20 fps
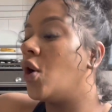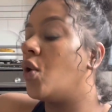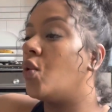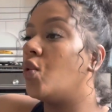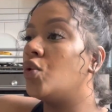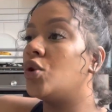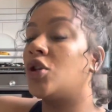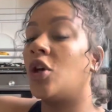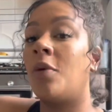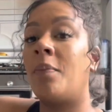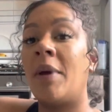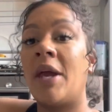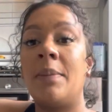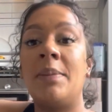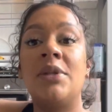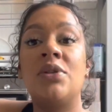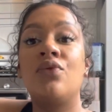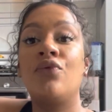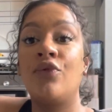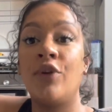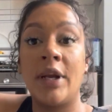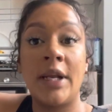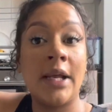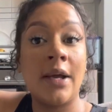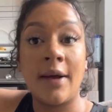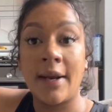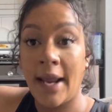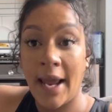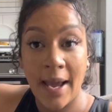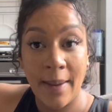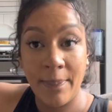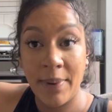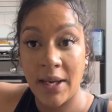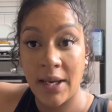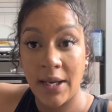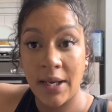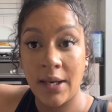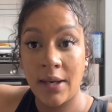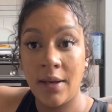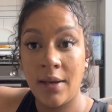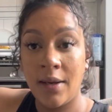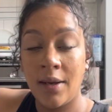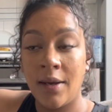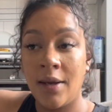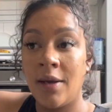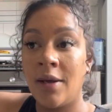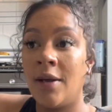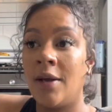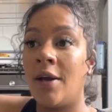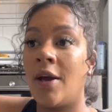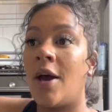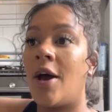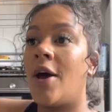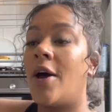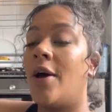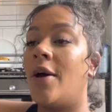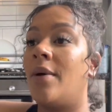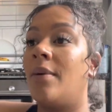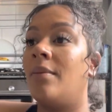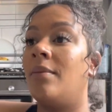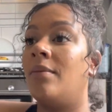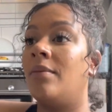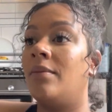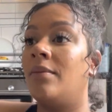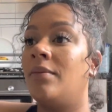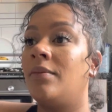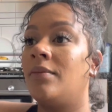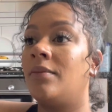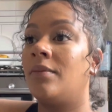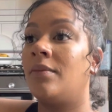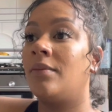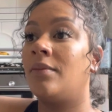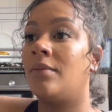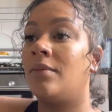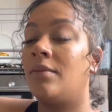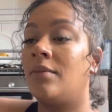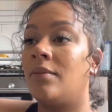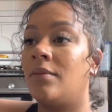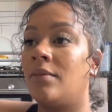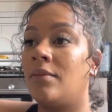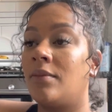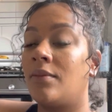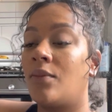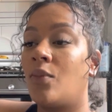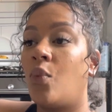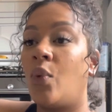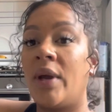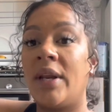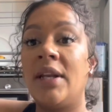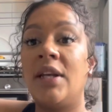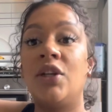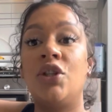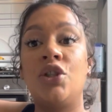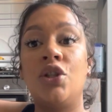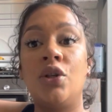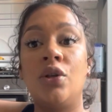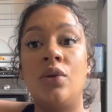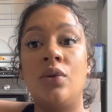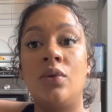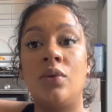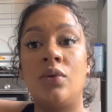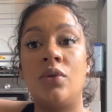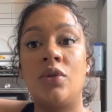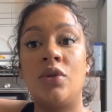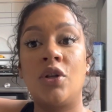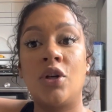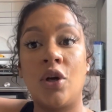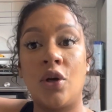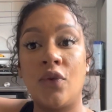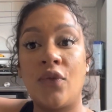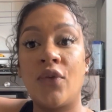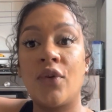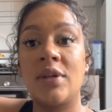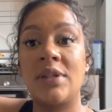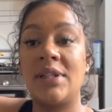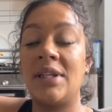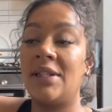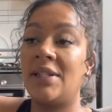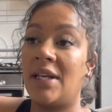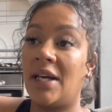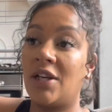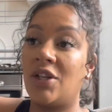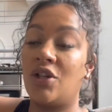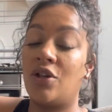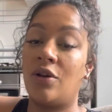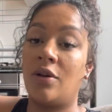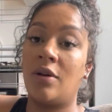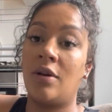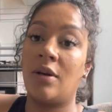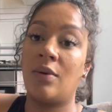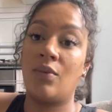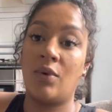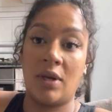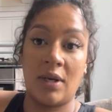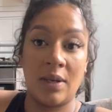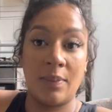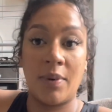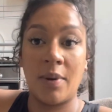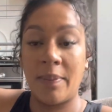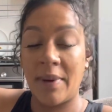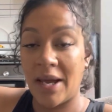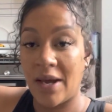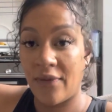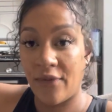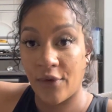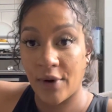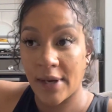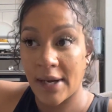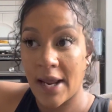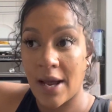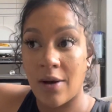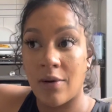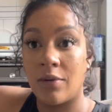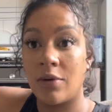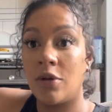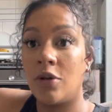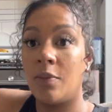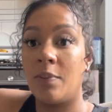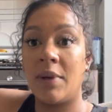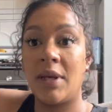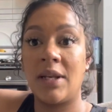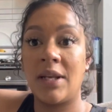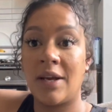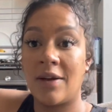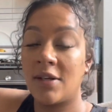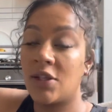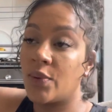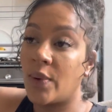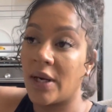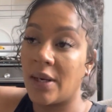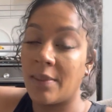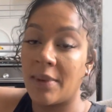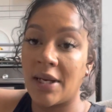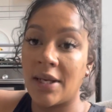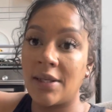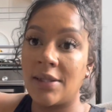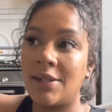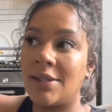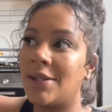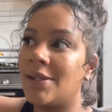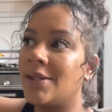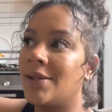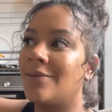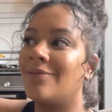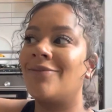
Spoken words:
Also, baby's really unhappy. We need you to go for a C-section, and we're going to prepare for it now. You'll be in there in 20 minutes.